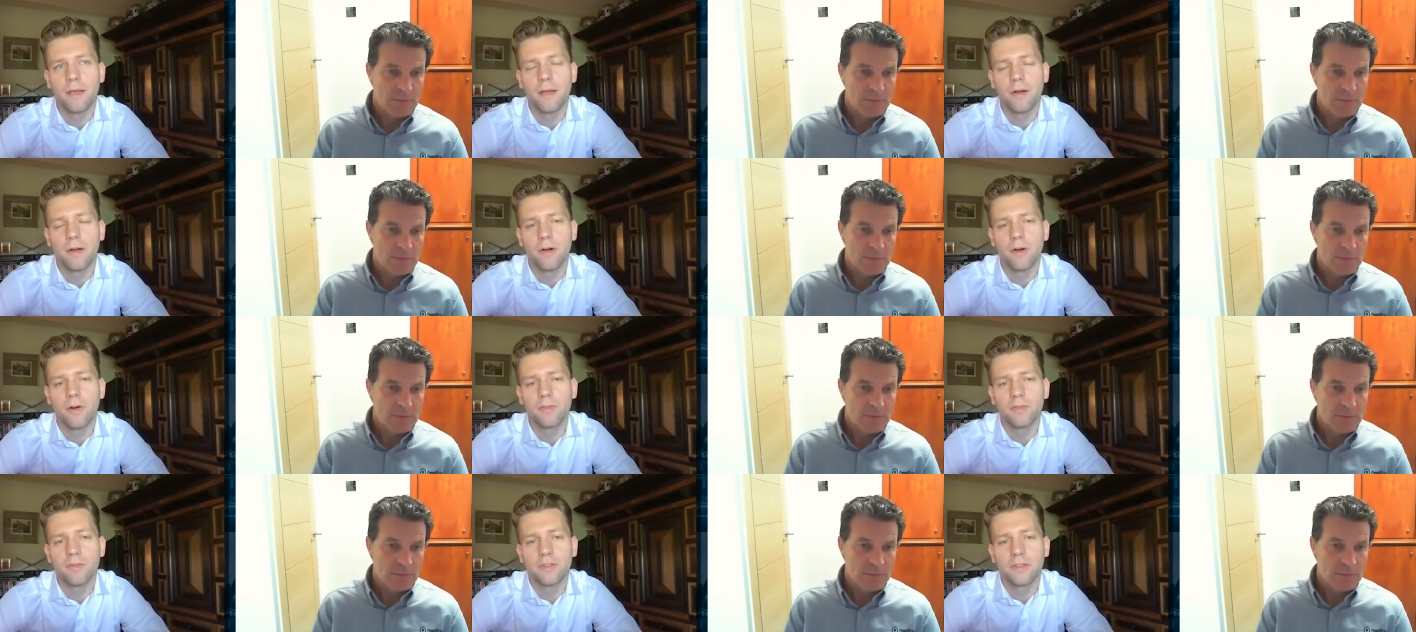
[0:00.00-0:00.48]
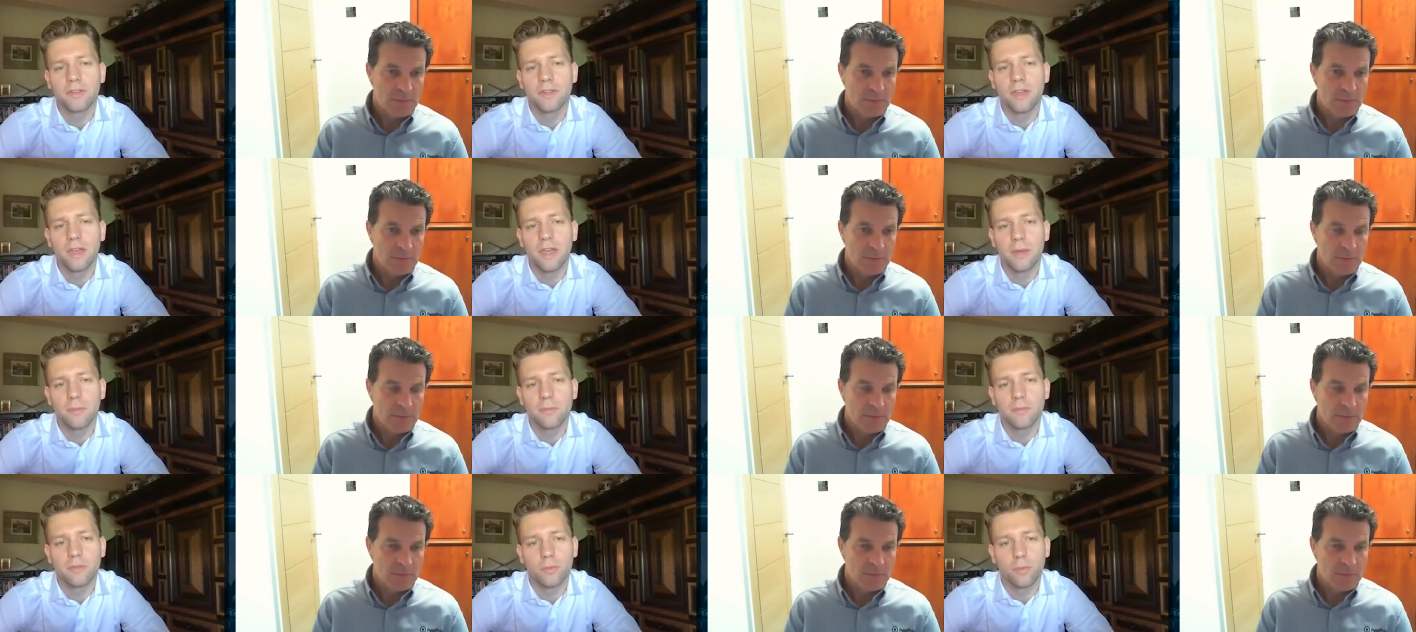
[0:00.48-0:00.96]

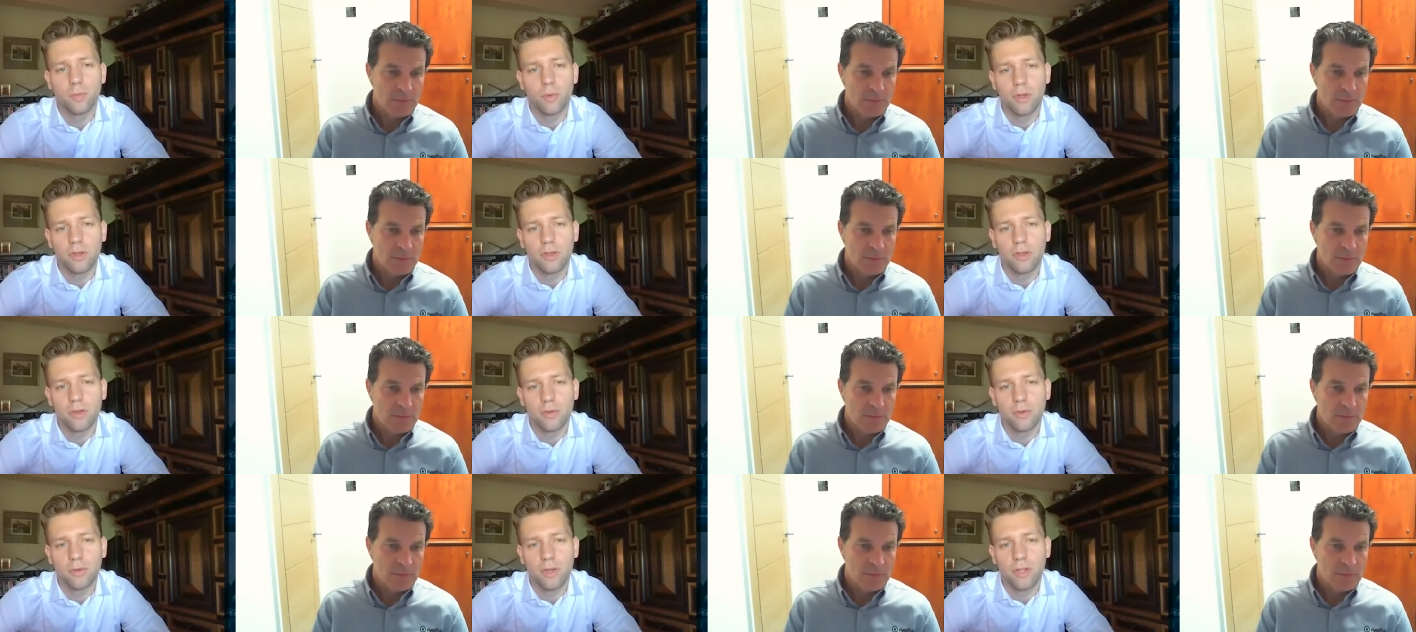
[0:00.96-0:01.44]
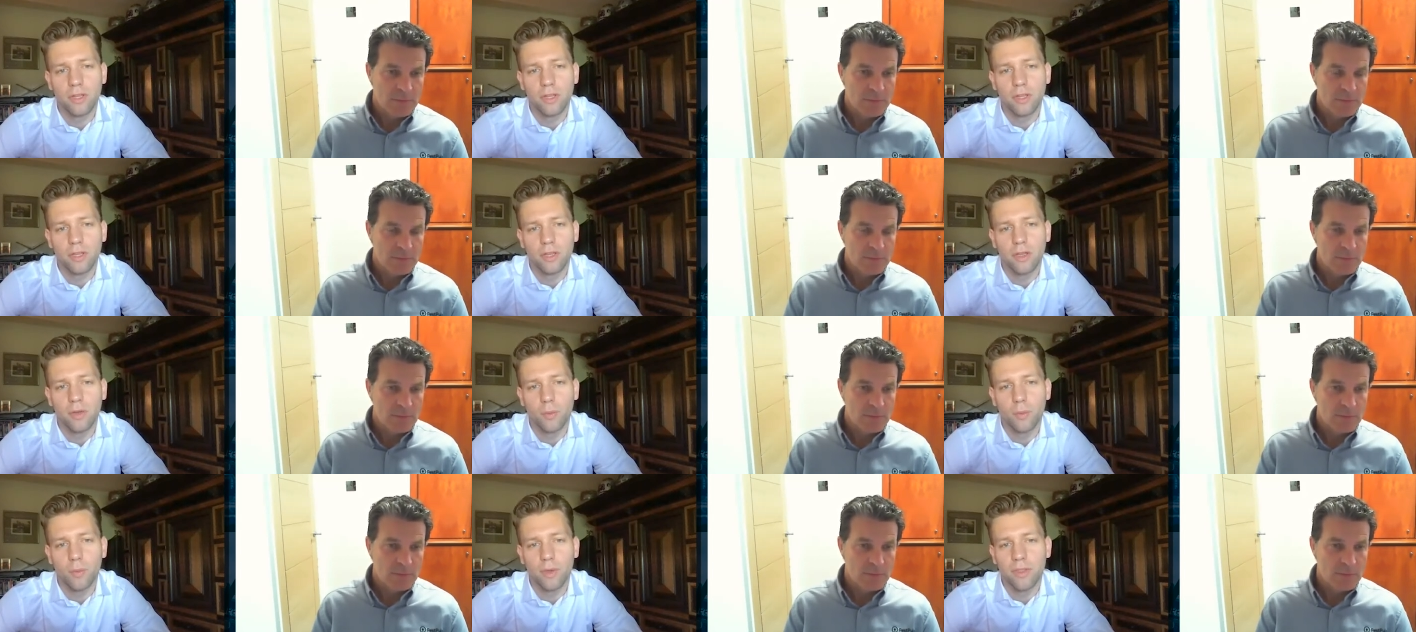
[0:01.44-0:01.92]
Speaker 1: oftentimes
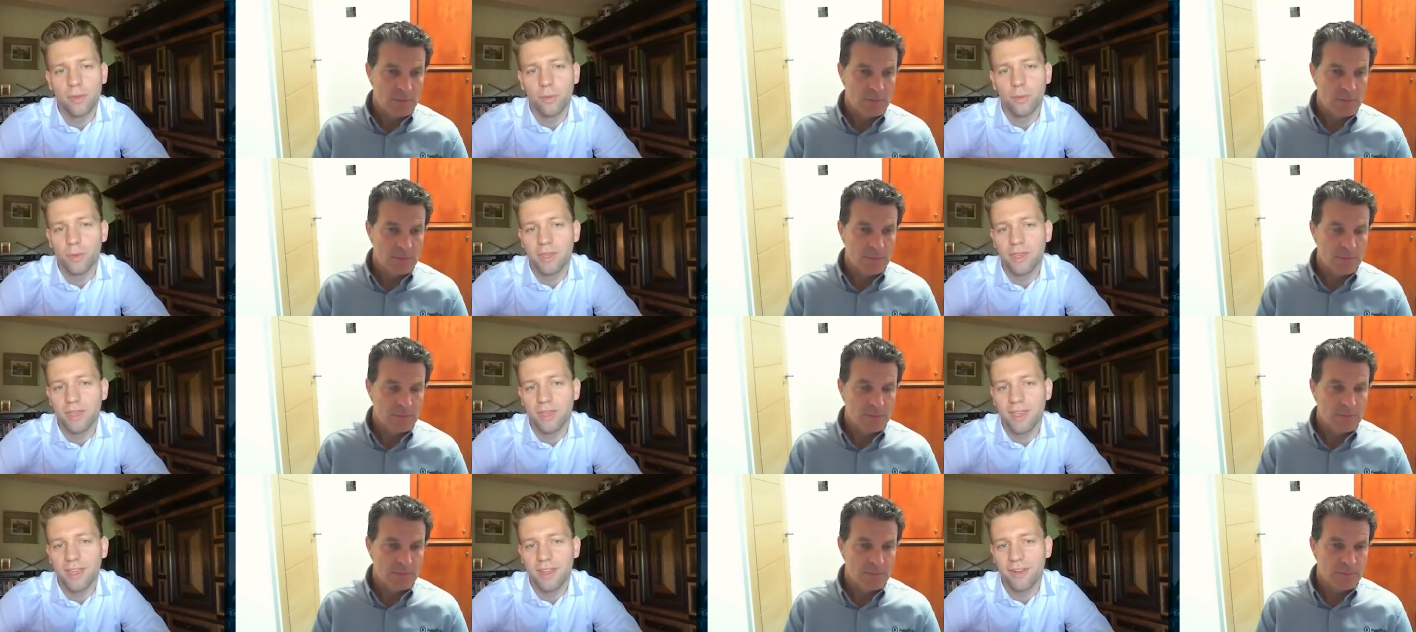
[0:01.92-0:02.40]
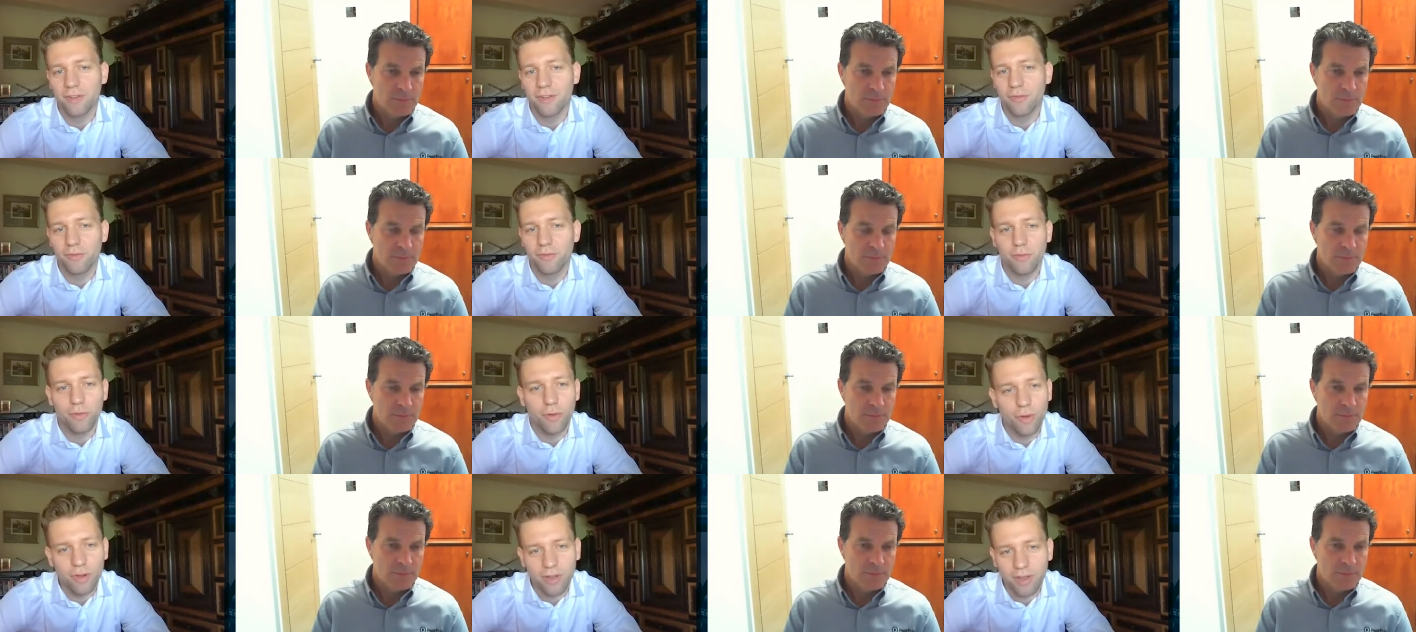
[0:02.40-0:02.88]
wondering whether we cannot
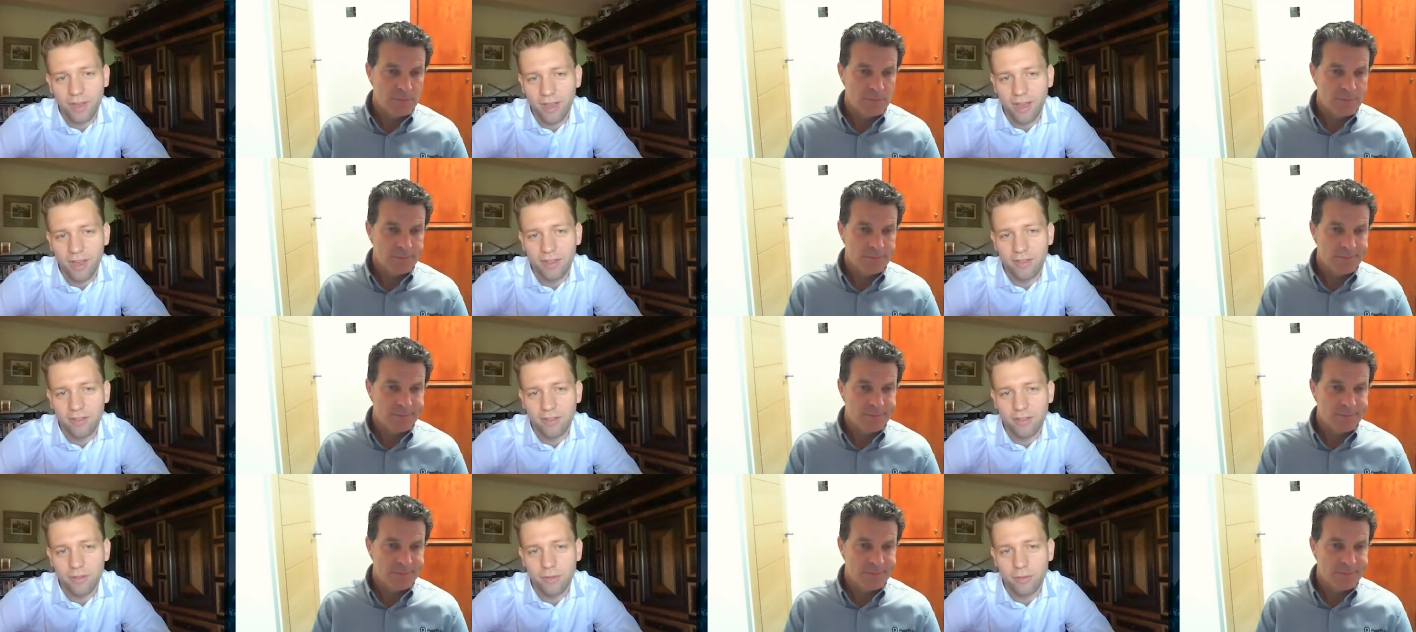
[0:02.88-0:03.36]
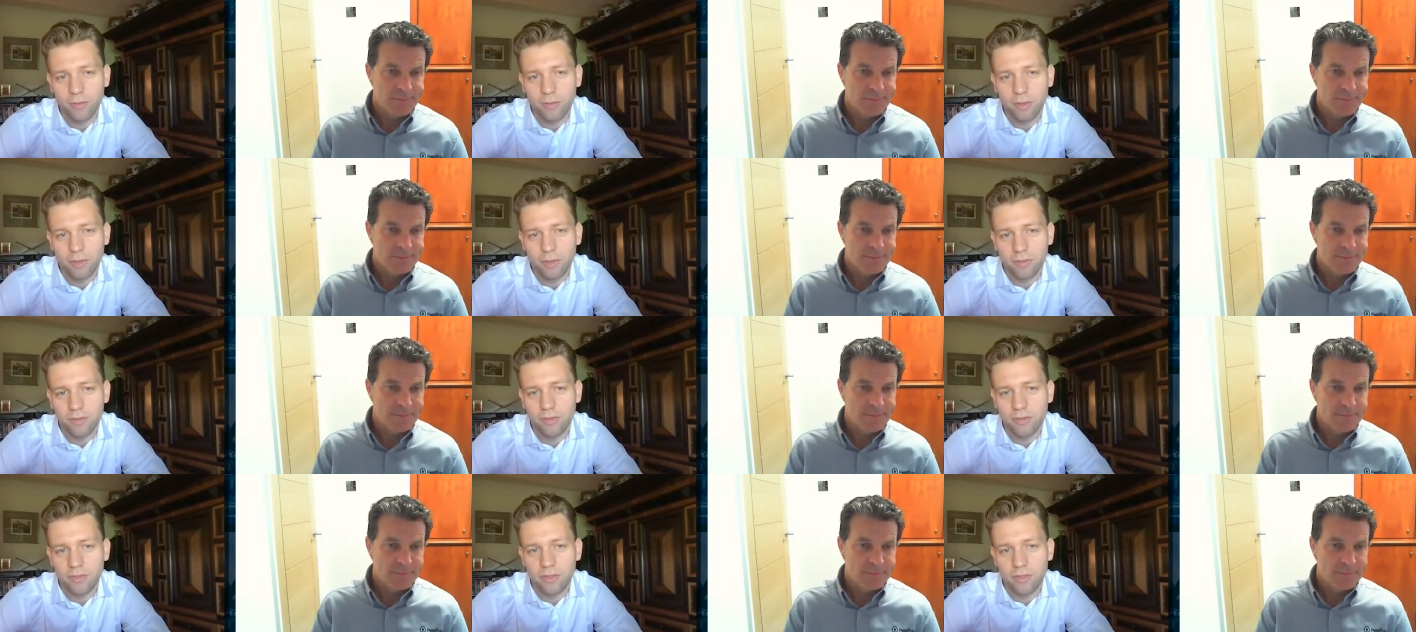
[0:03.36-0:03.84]
forecast
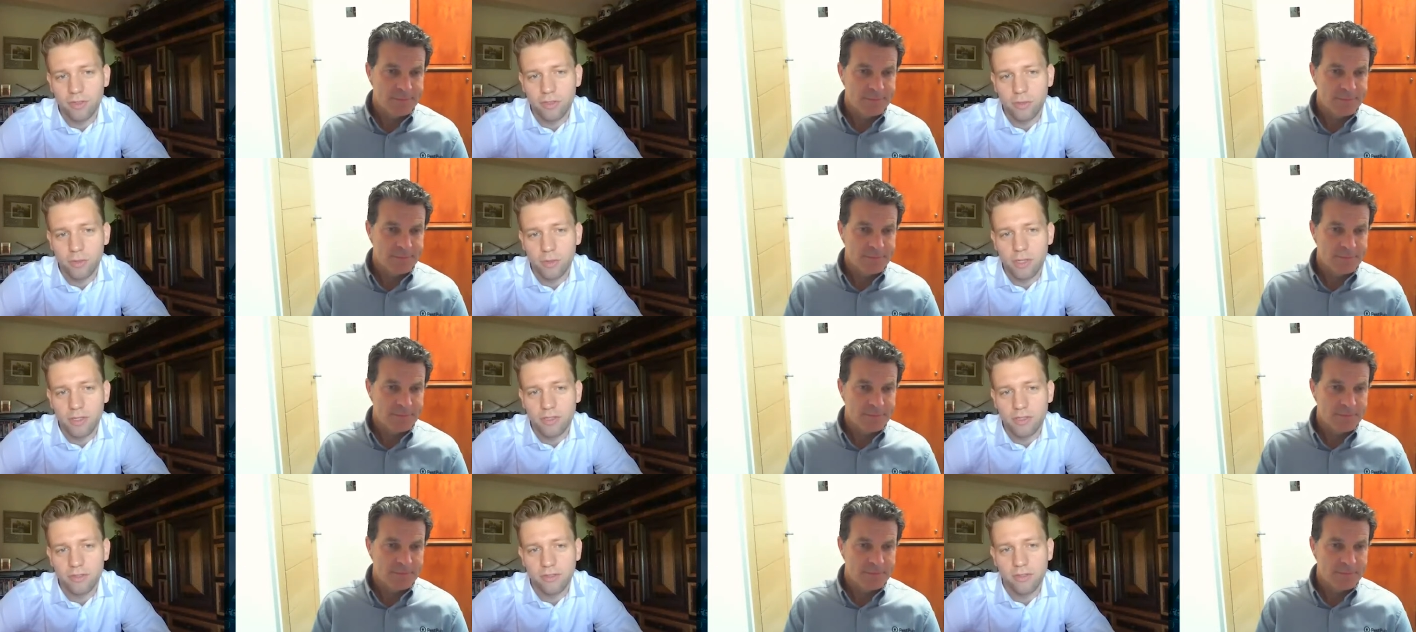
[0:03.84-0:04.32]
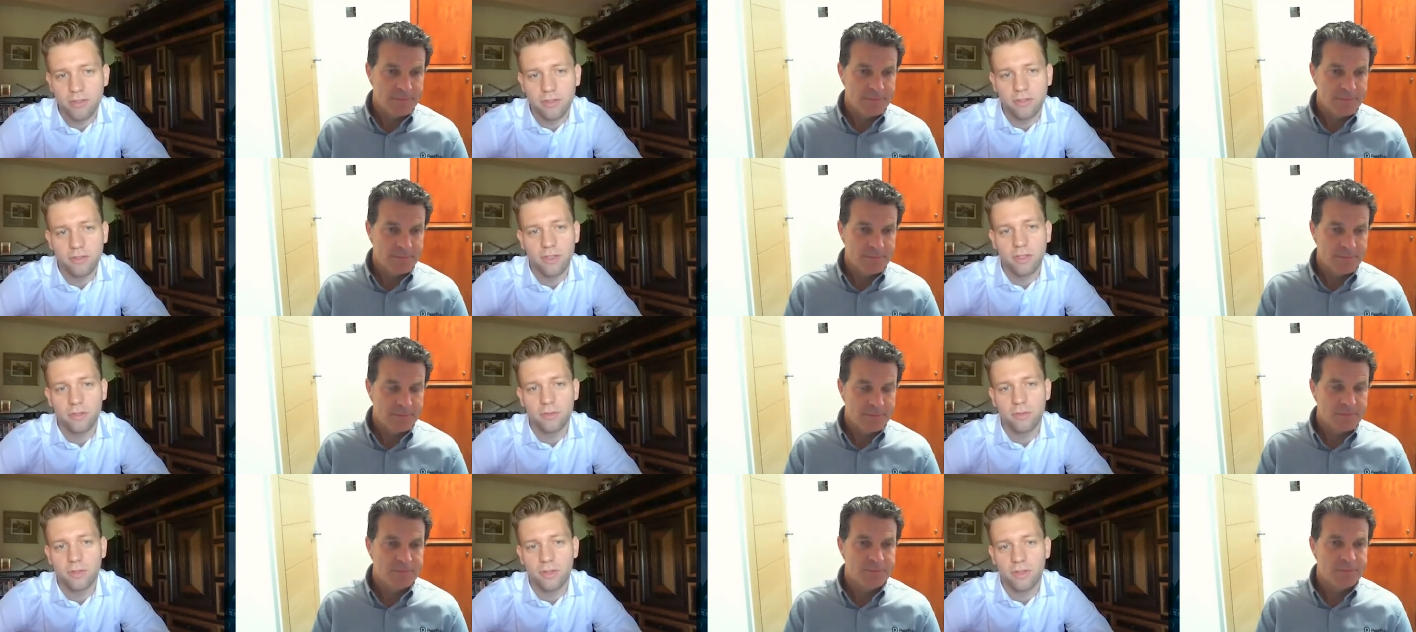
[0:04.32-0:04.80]
rodent situations, et
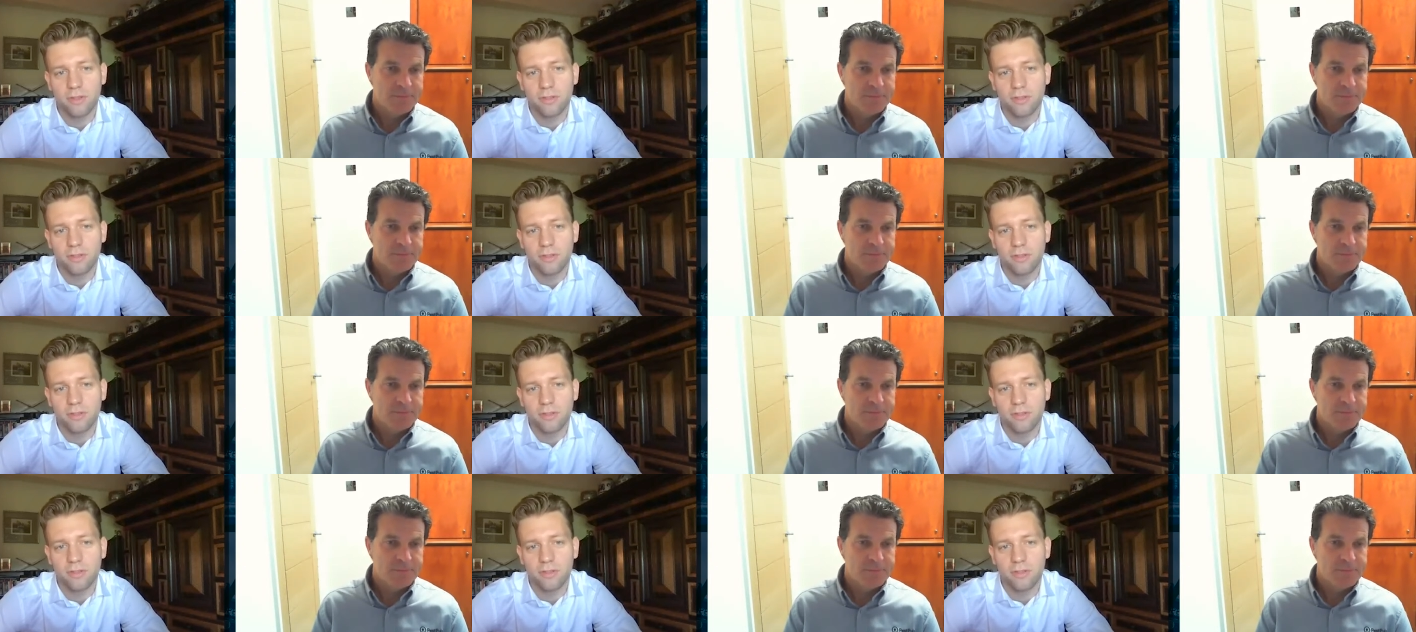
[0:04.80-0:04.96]
cetera.